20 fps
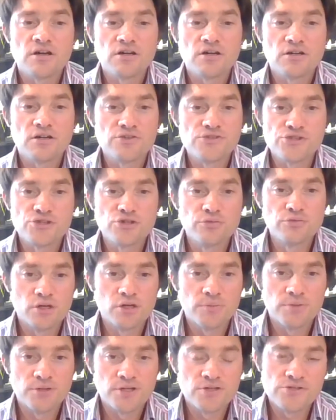
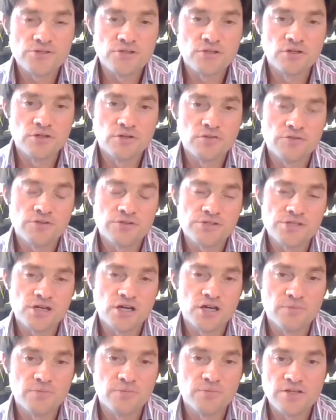consumer, because a lot of the
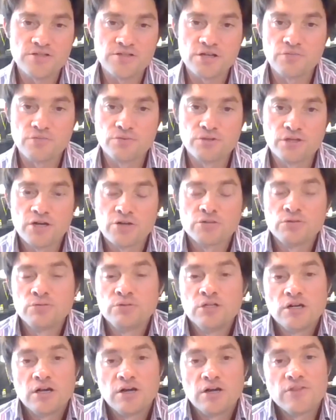time they don't know
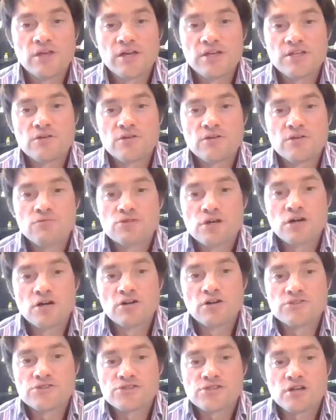and they don't
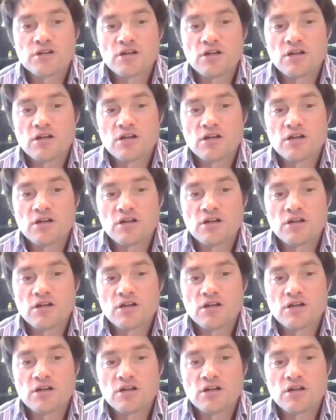ask.